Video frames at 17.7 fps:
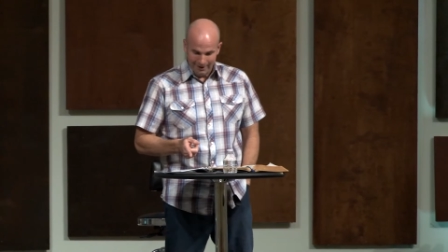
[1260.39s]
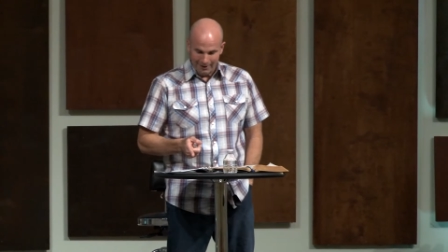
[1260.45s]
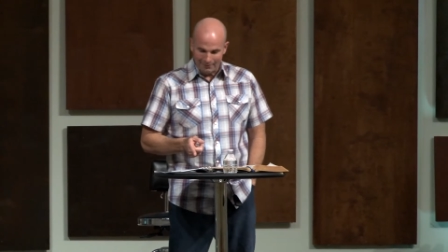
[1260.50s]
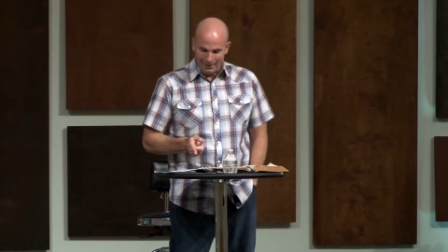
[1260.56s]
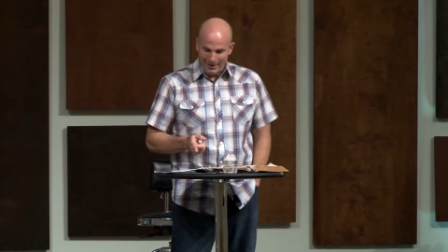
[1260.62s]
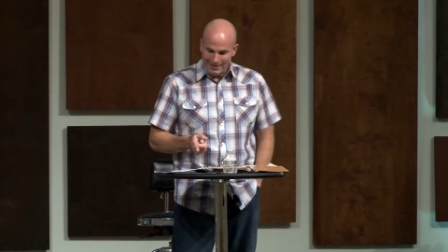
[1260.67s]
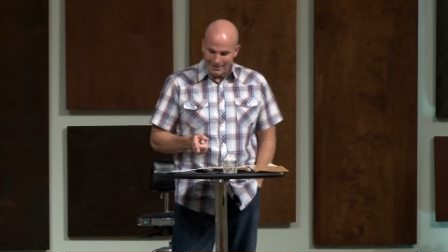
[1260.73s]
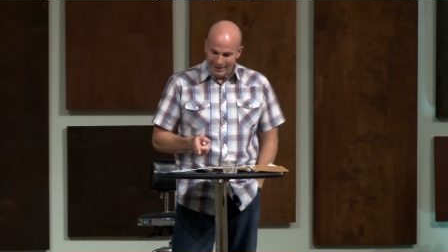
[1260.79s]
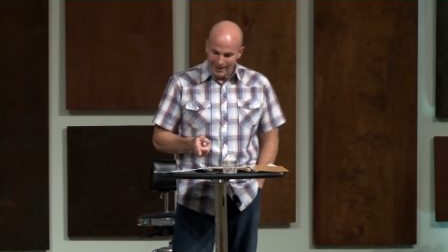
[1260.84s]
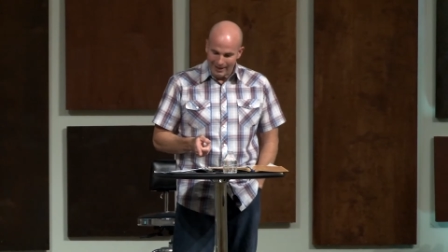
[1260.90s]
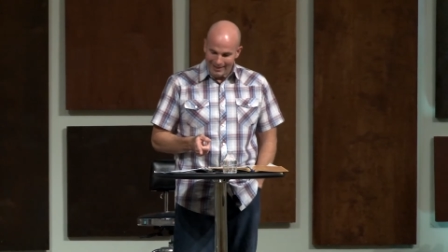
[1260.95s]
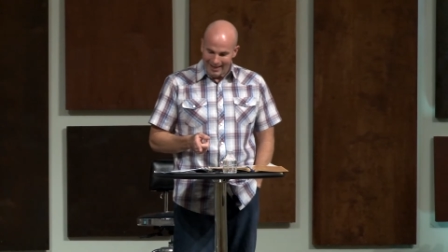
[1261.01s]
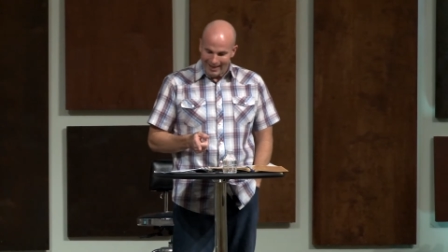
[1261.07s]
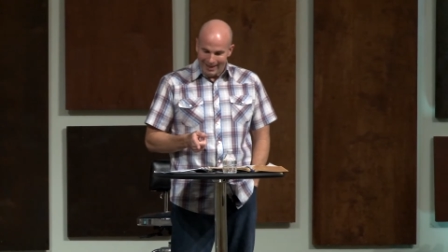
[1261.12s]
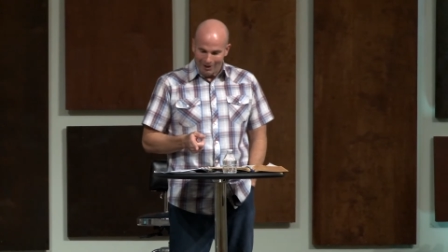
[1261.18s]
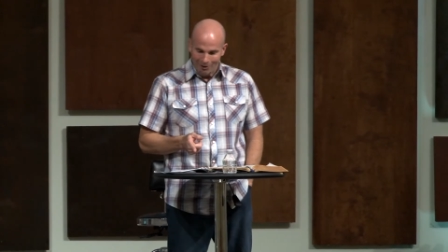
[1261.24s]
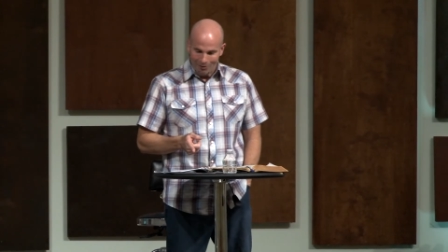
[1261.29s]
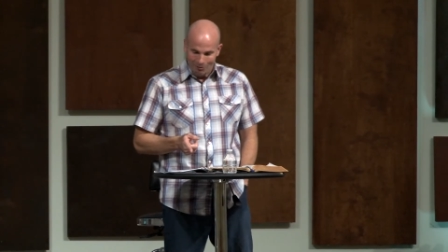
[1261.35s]
They tend
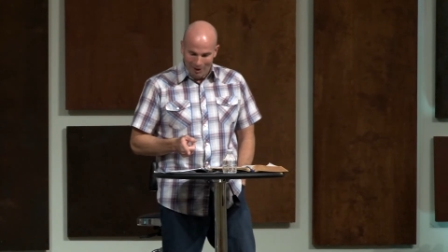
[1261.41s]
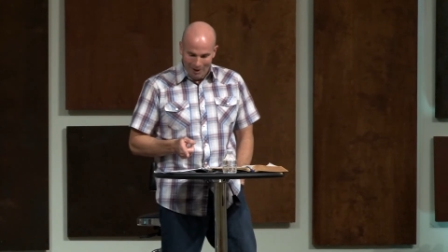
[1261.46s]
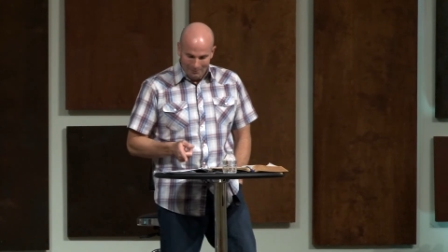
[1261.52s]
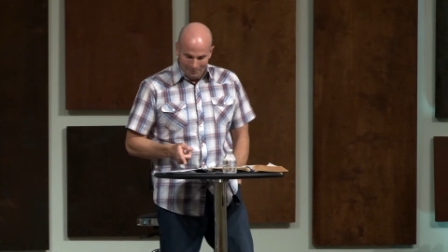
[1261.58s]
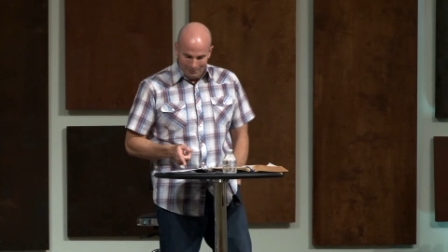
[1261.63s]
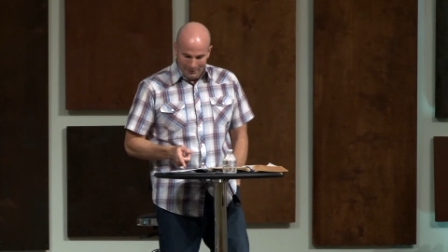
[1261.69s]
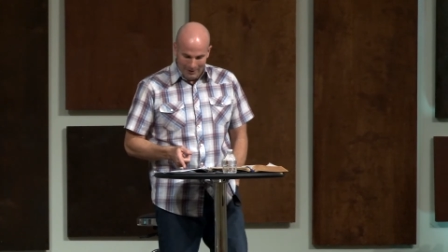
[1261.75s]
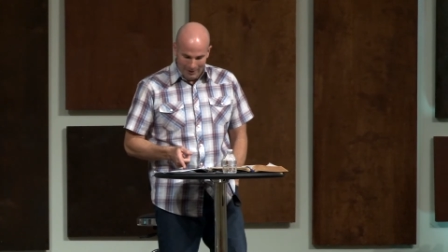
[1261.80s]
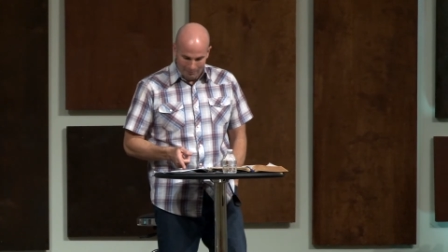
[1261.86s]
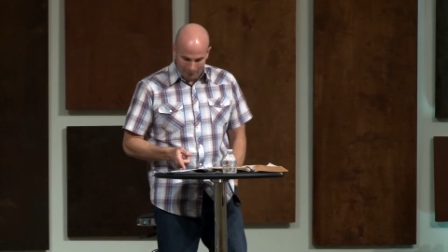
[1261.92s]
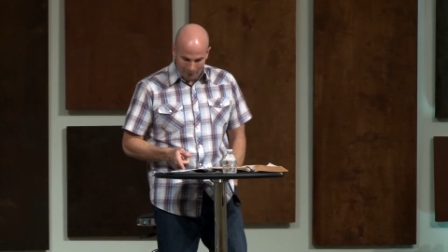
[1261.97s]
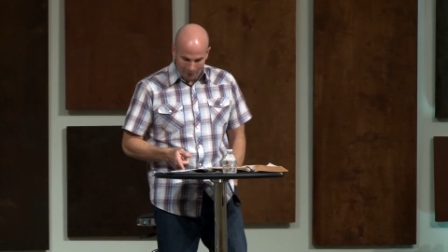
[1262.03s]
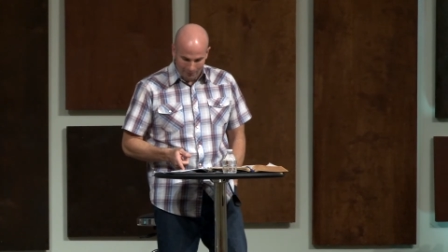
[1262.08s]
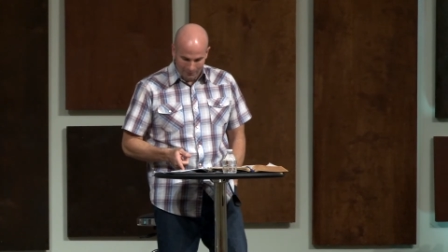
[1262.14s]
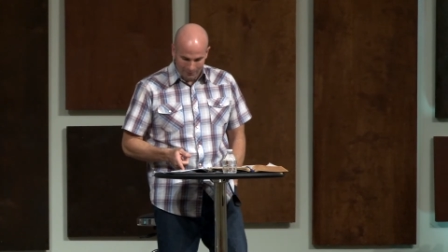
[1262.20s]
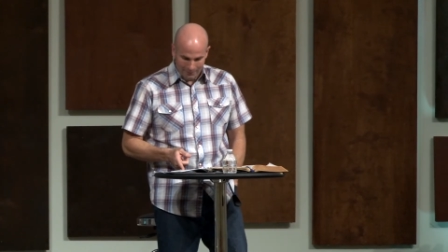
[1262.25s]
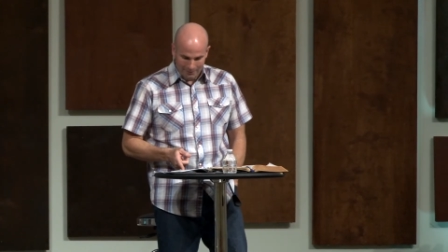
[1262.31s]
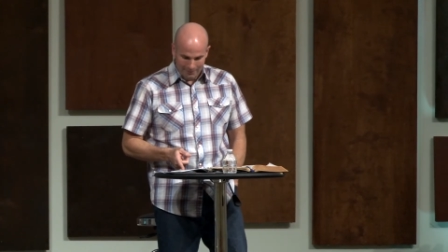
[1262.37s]
to interrupt
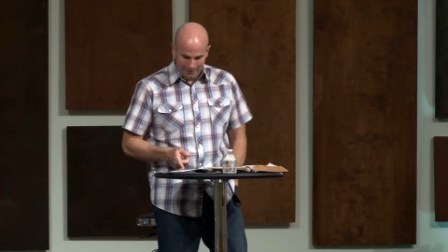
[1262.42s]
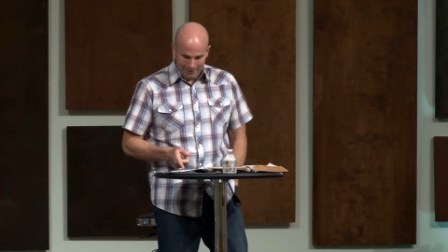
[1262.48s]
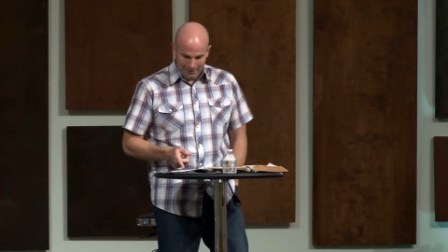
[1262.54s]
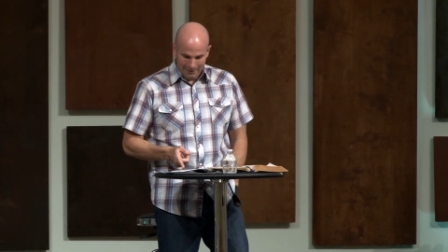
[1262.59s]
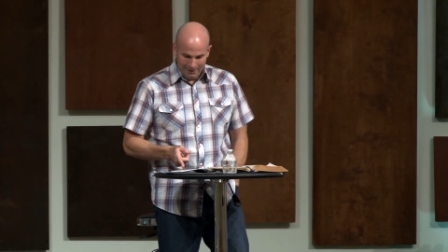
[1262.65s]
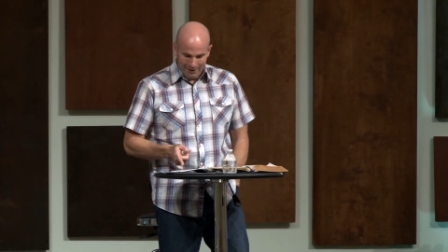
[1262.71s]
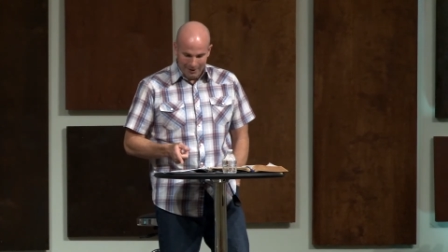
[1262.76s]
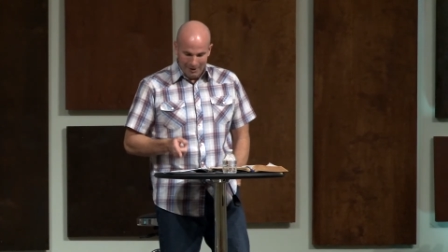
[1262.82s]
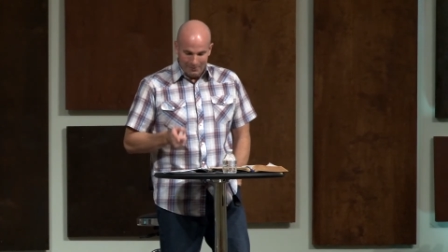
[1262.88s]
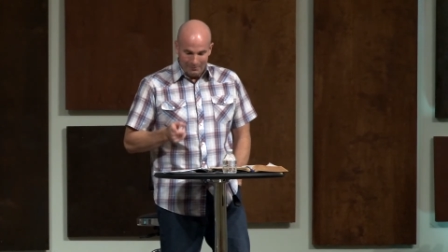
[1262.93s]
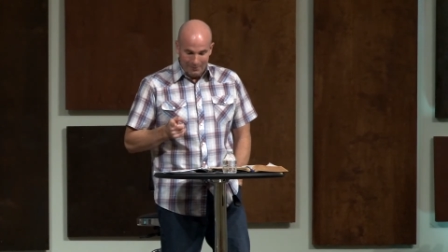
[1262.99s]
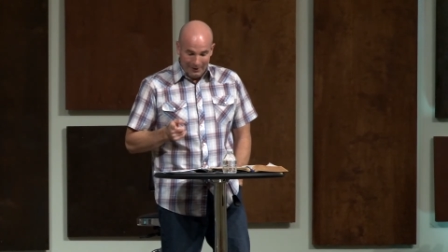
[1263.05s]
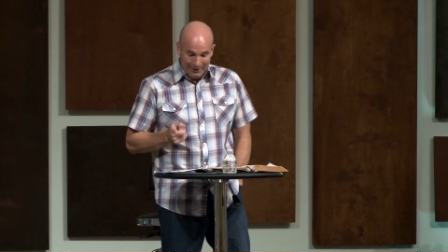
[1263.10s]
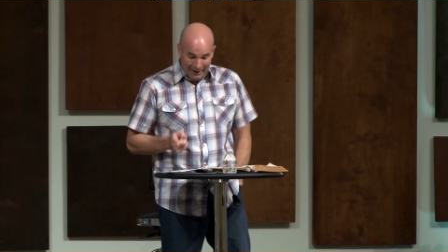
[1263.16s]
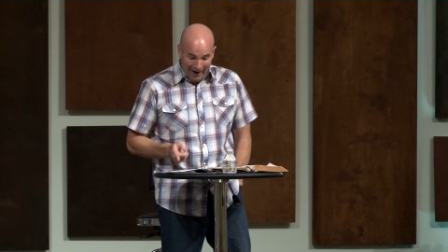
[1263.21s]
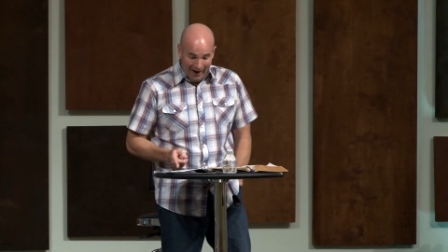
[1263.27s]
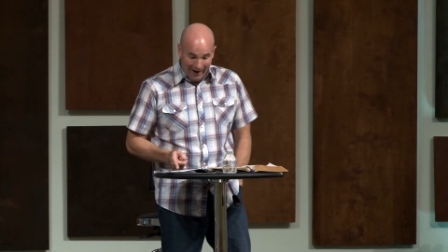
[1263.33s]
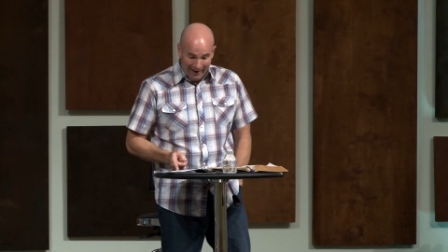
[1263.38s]
people
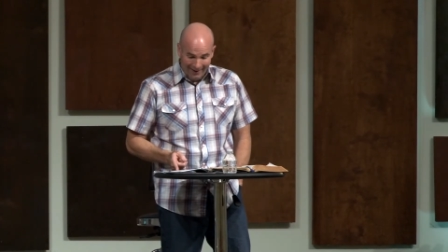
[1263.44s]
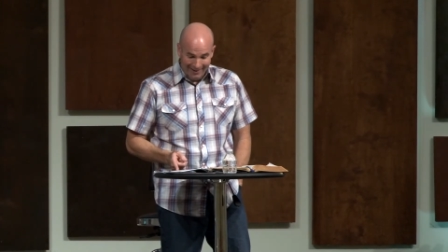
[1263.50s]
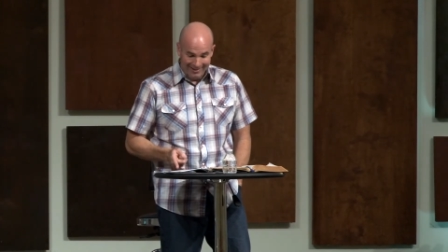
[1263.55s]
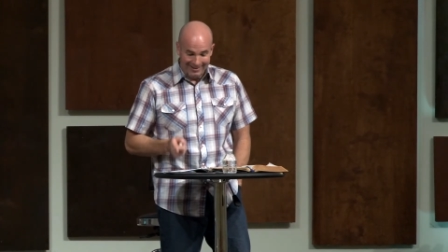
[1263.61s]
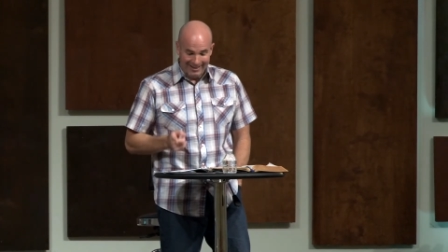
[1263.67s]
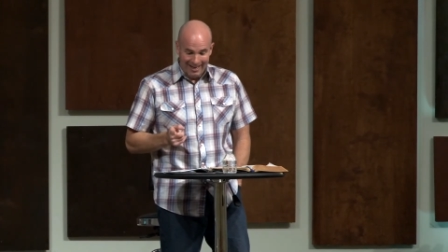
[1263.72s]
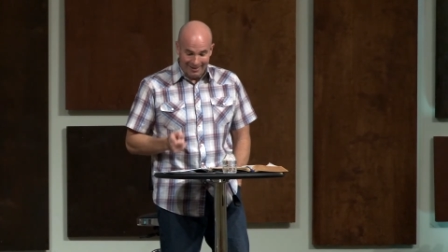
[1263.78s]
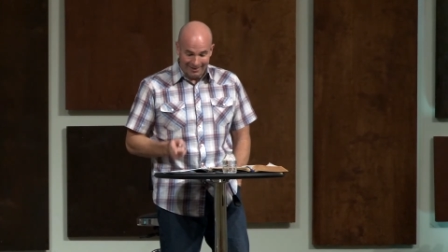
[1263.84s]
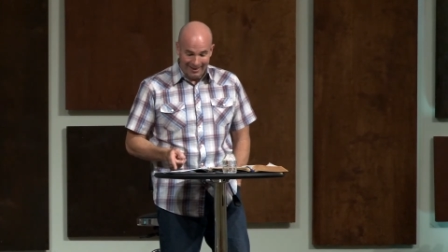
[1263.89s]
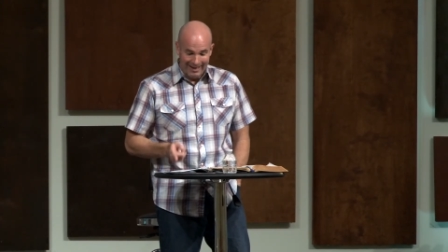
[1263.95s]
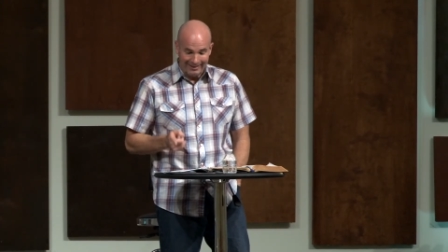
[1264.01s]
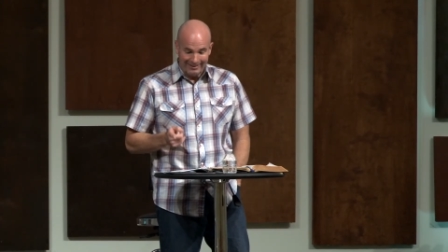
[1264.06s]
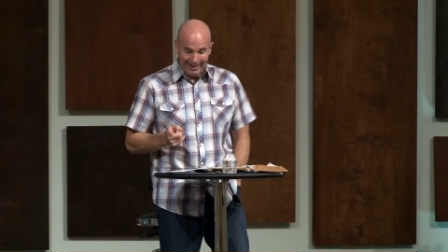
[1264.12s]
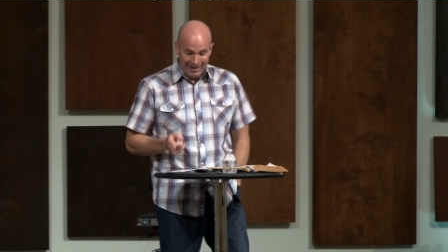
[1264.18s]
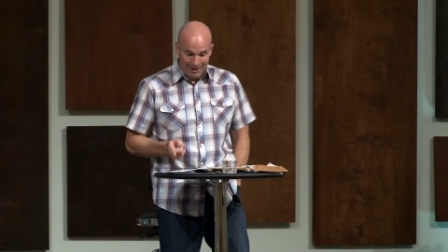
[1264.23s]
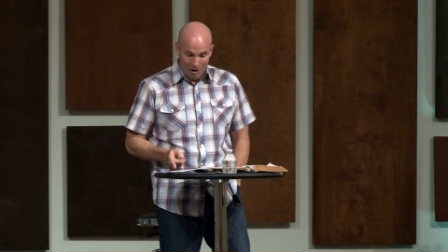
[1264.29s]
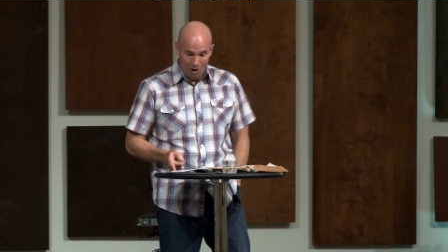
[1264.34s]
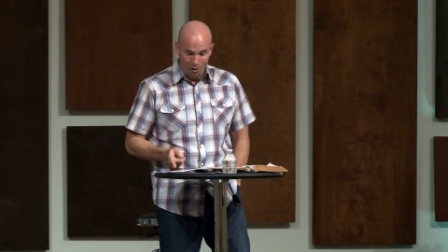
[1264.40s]
because they think
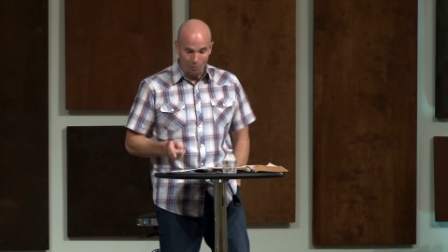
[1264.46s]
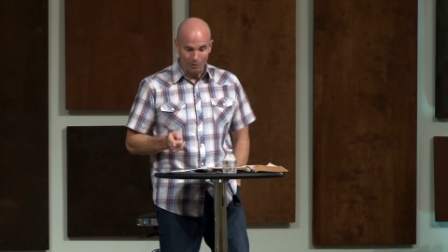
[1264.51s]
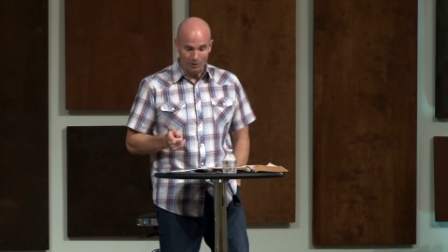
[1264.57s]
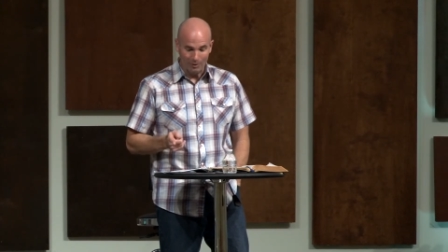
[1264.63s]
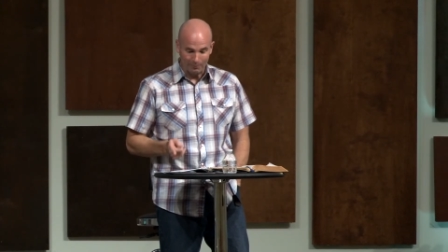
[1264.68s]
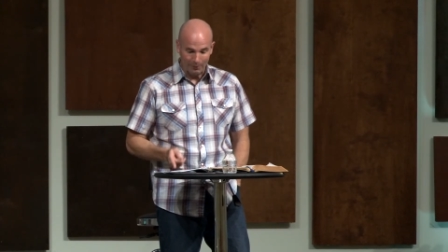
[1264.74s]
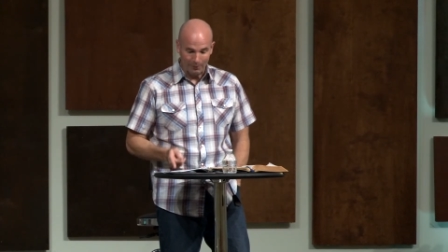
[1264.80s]
they know where the